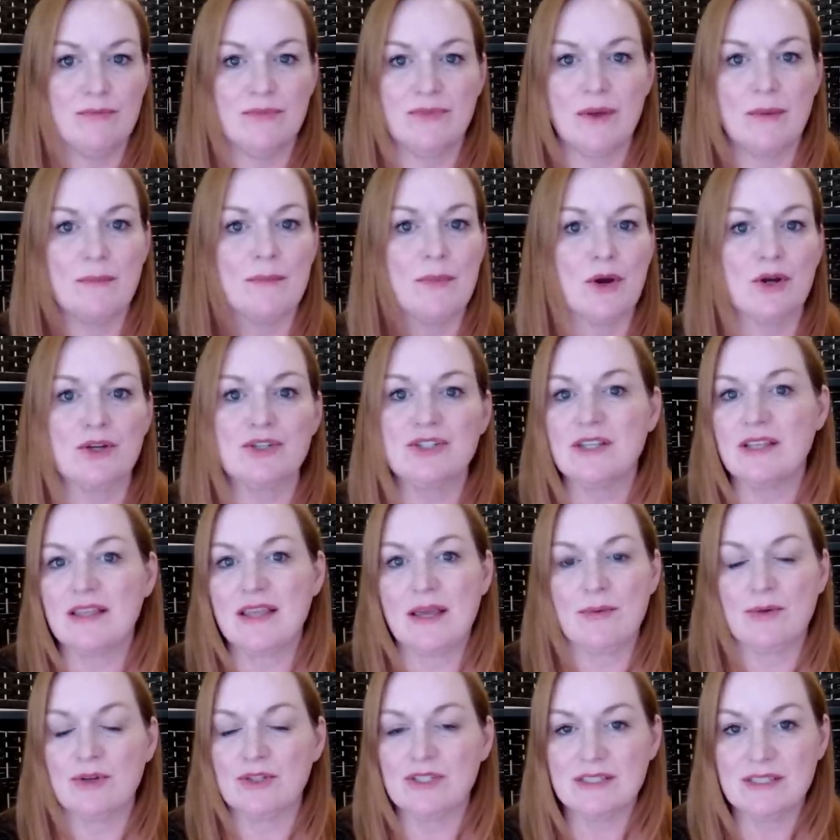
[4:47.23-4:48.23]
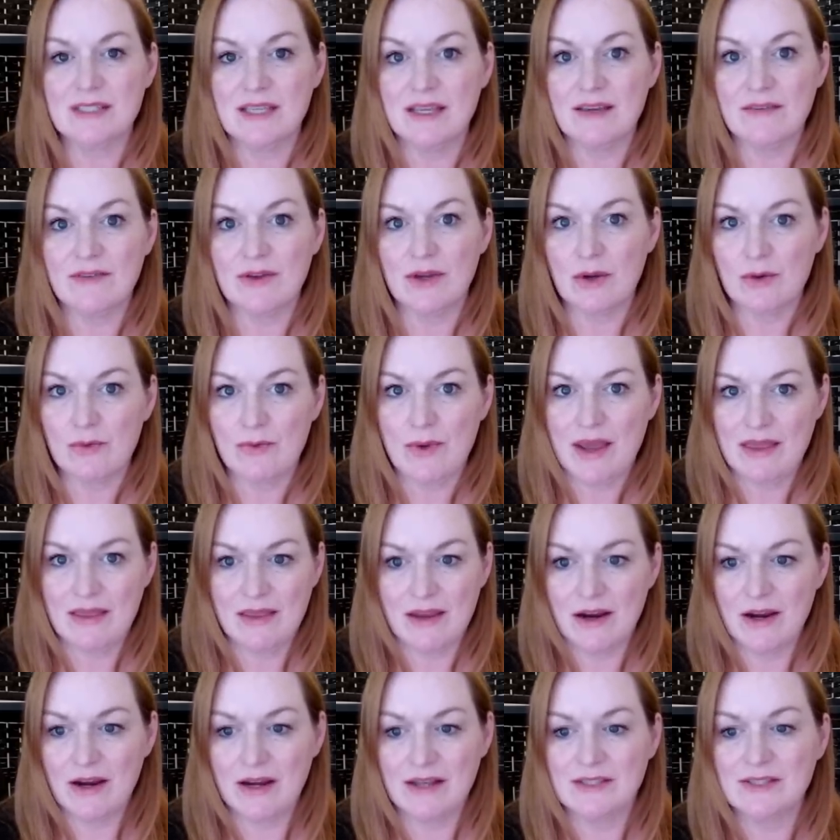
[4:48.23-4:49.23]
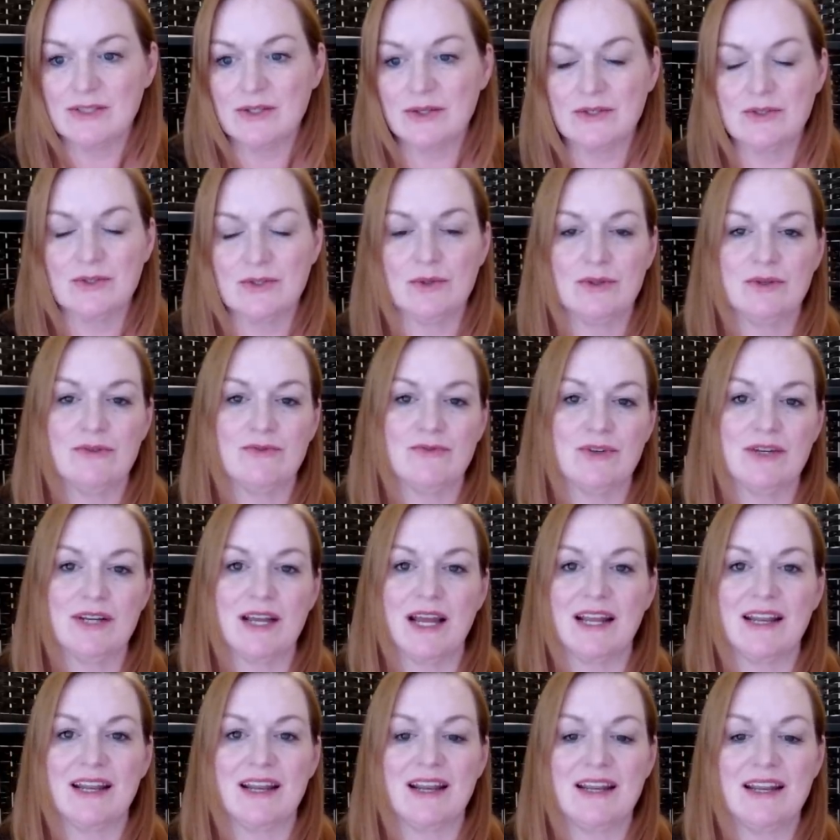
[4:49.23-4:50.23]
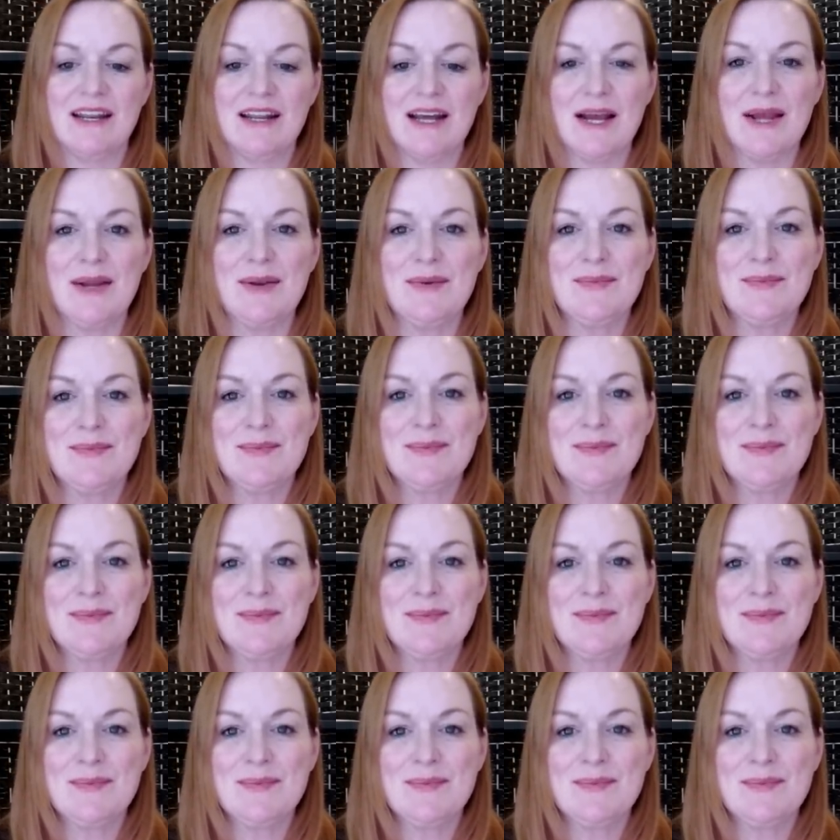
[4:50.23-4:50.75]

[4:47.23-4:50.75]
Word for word: the merch that they were just giving away there. And so I sold it for $9.99.